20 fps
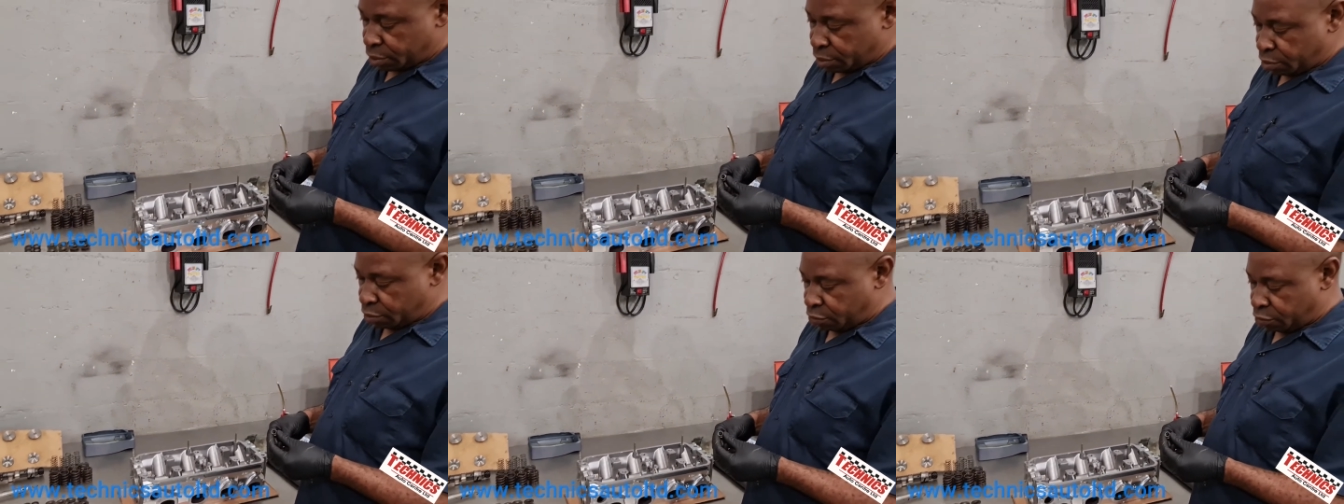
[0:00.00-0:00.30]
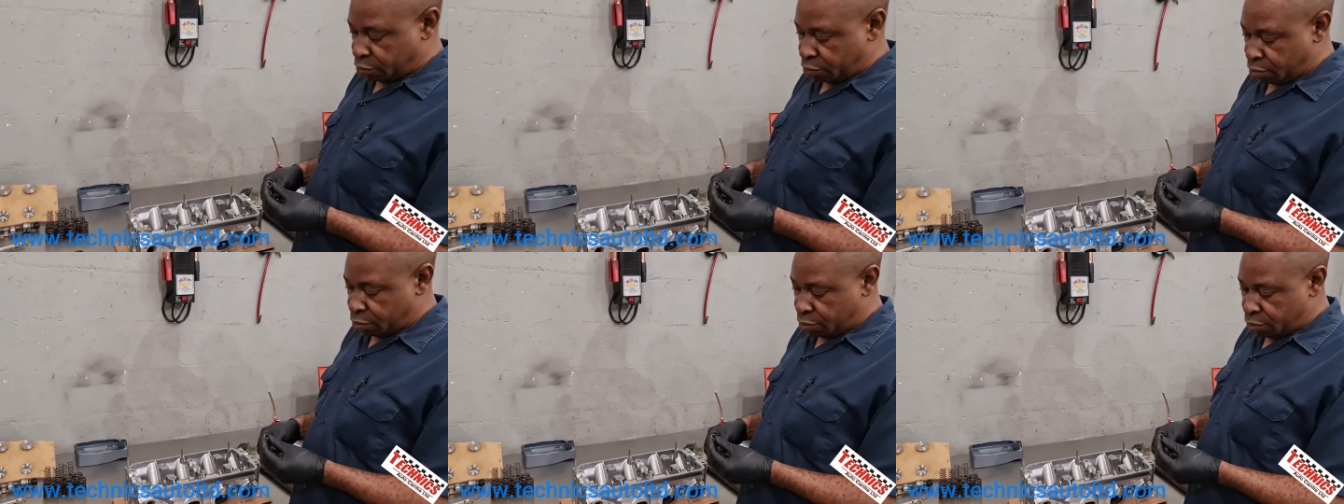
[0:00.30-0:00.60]

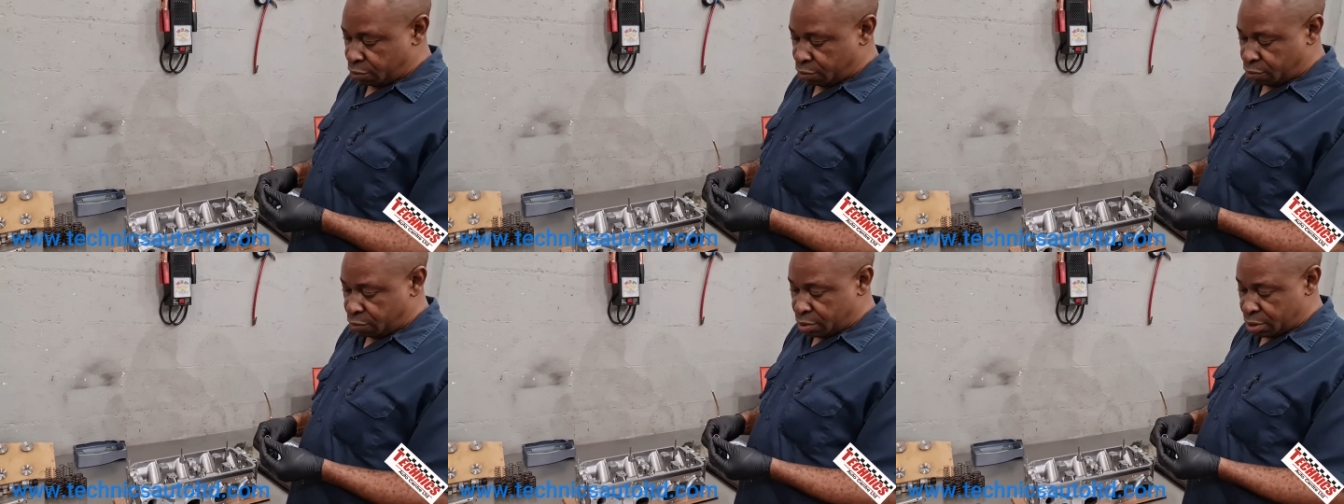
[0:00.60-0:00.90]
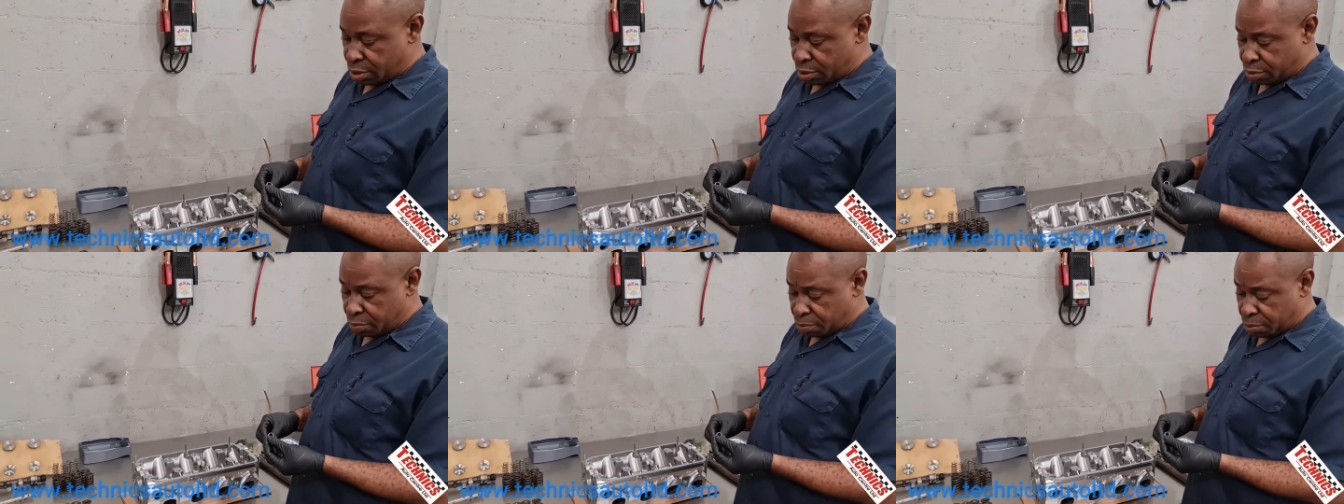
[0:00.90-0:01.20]
So we
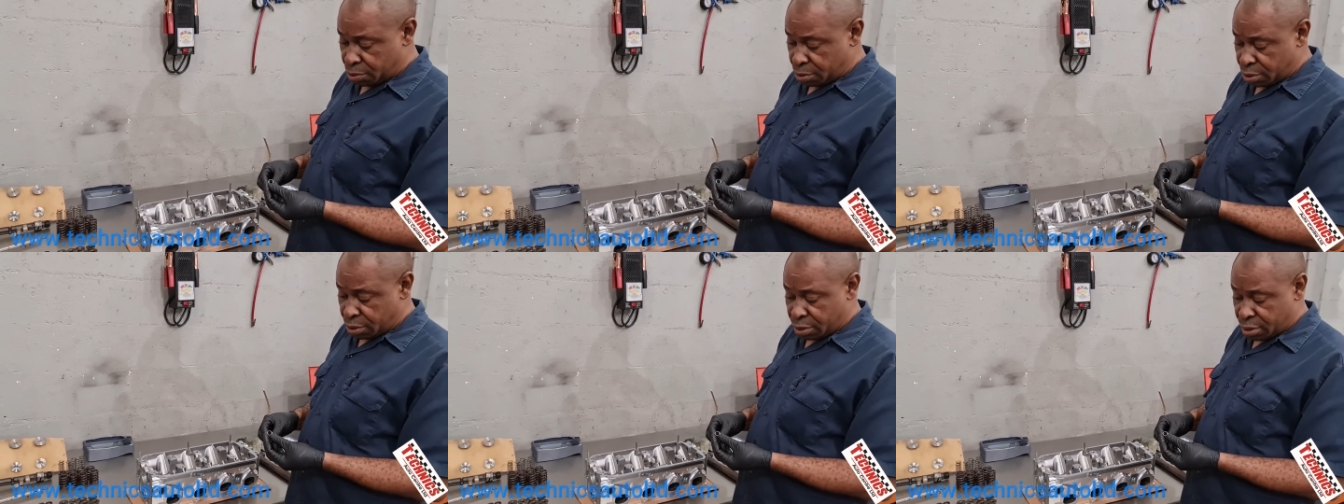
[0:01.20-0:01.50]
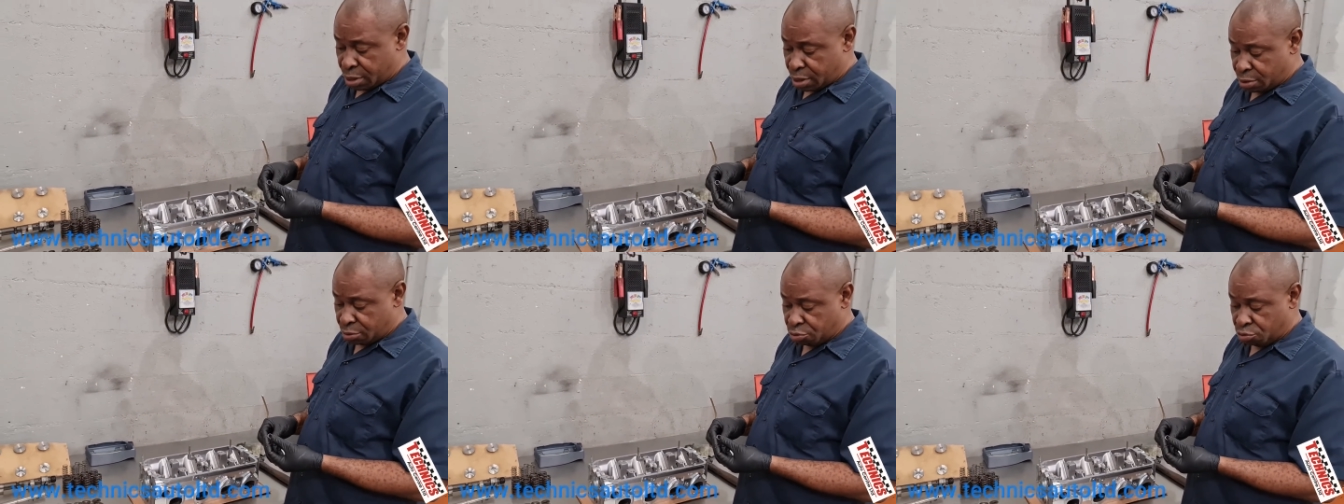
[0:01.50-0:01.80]
want to put it
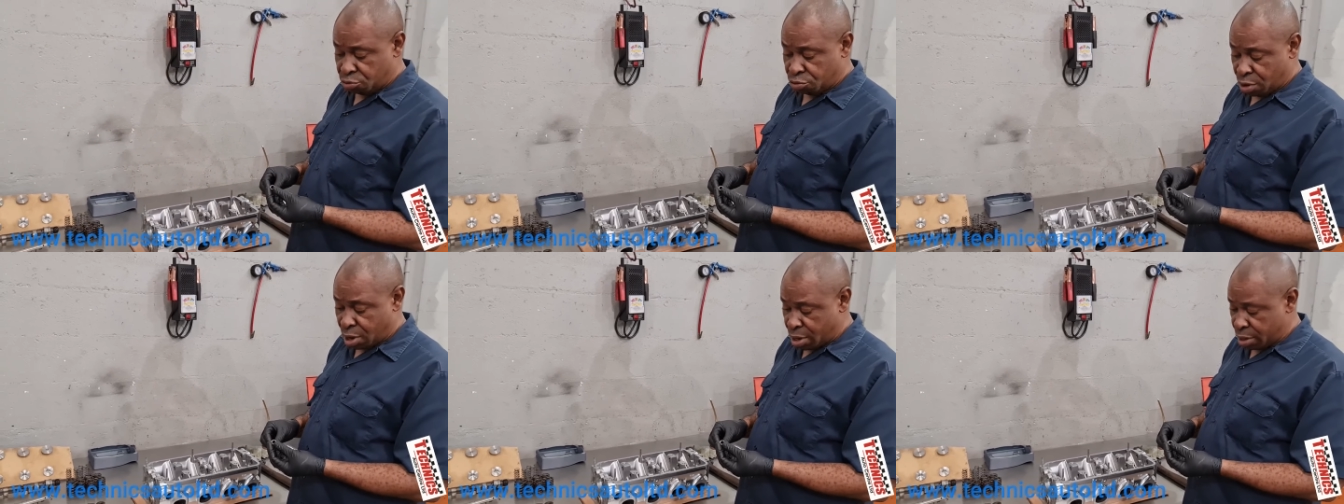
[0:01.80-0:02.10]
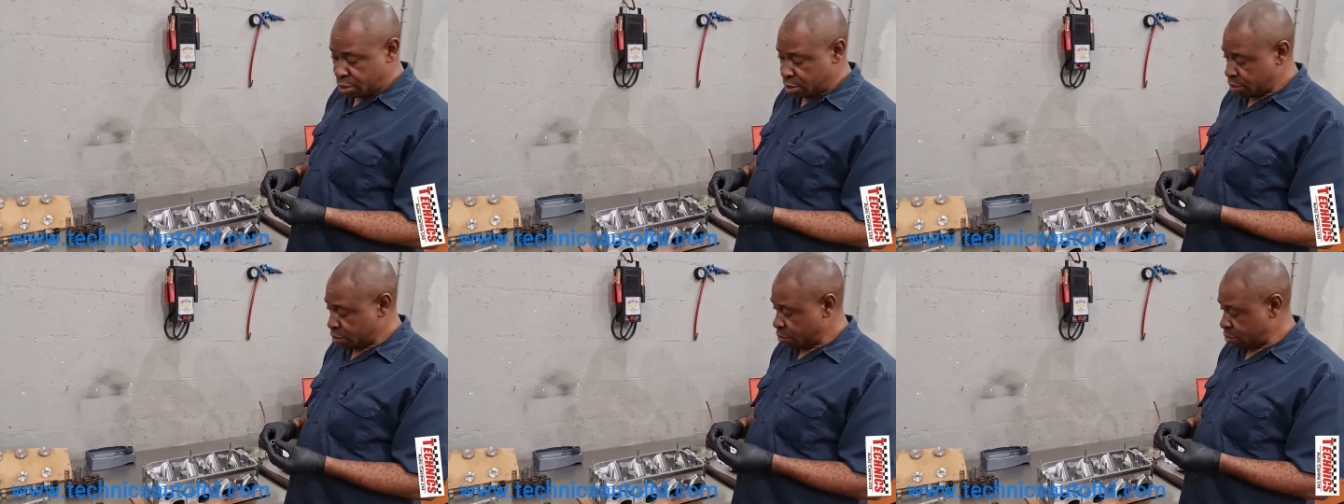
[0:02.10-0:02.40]
on dry,
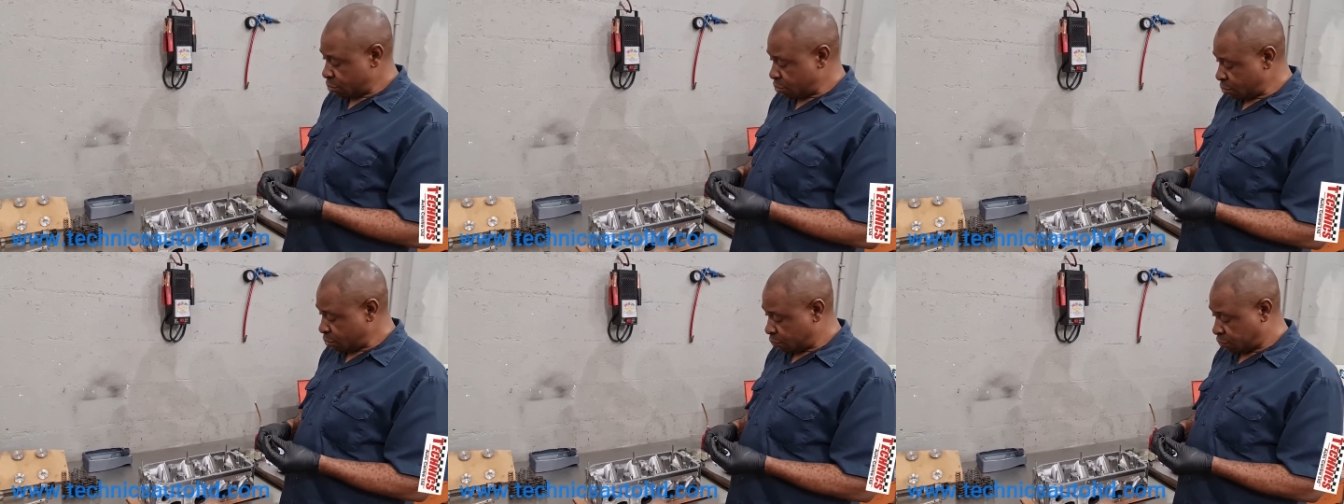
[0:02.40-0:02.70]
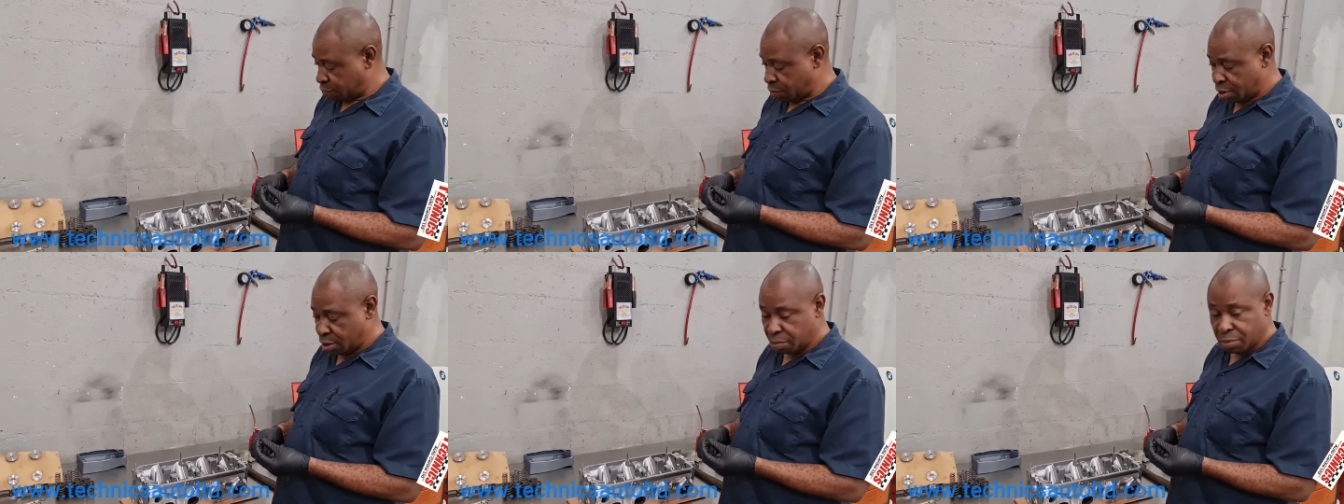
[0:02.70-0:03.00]
no
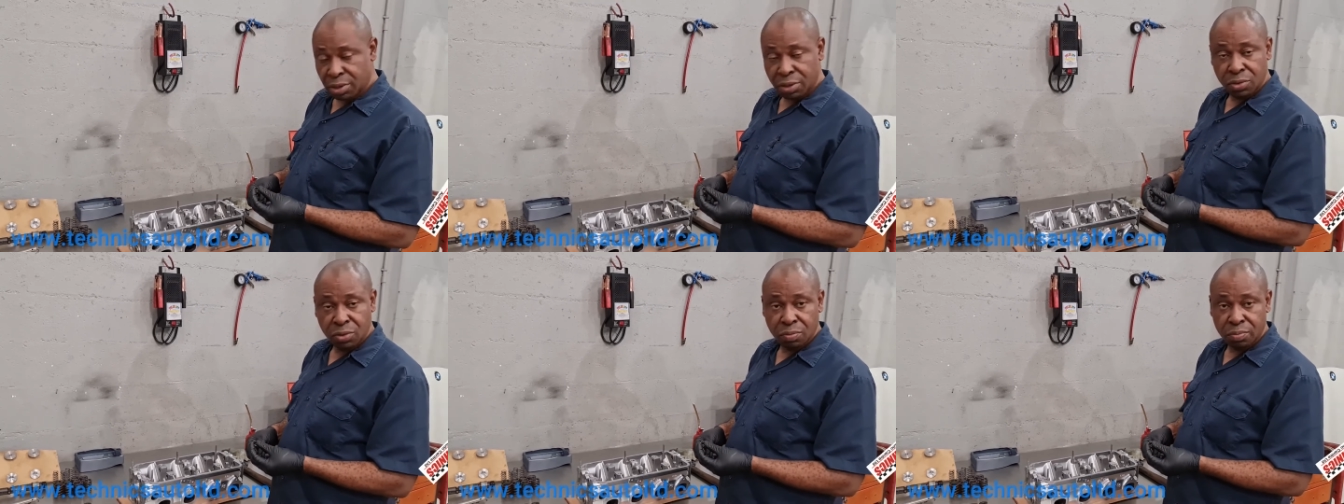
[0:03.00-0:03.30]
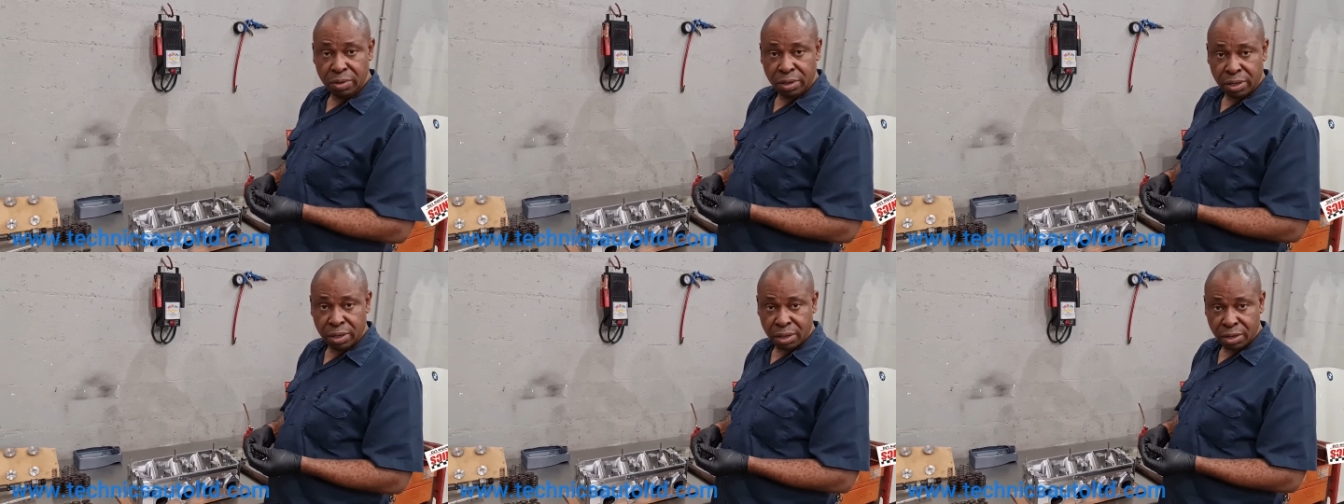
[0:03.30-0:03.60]
form of
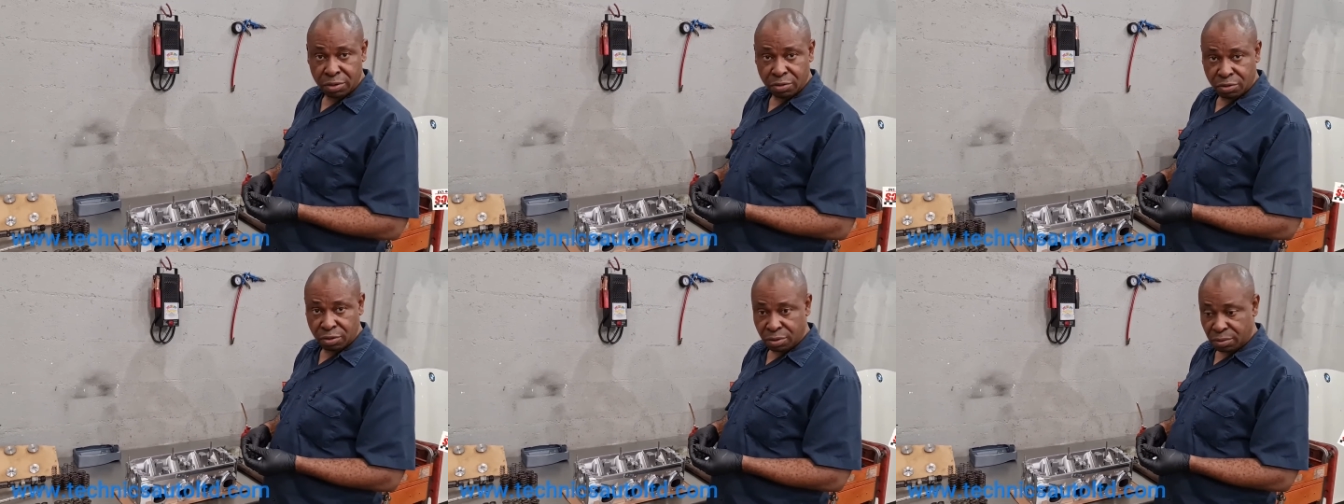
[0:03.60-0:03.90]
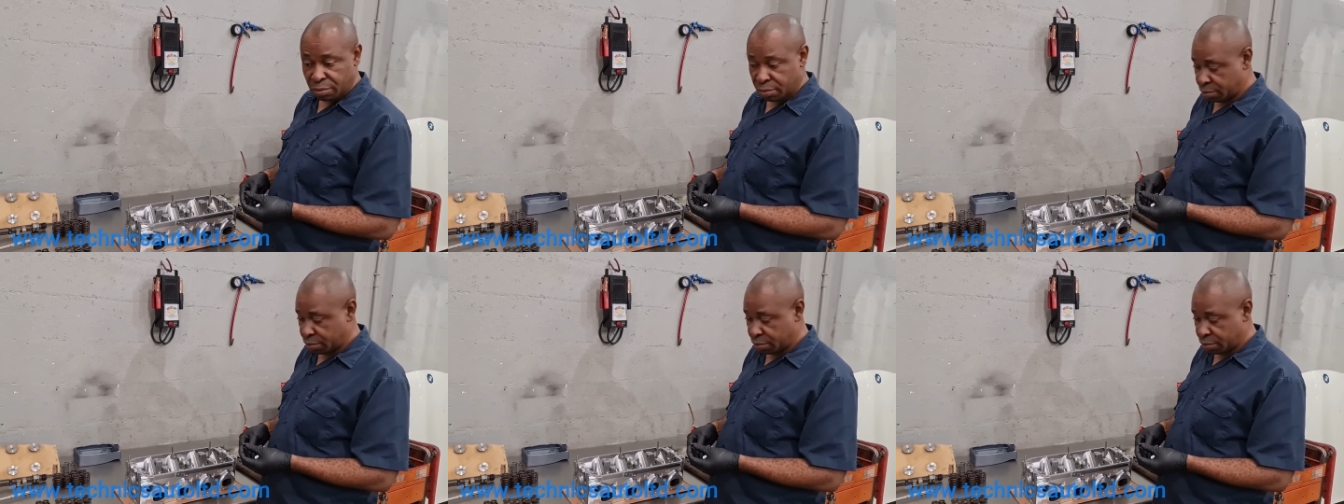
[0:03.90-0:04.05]
lubrication.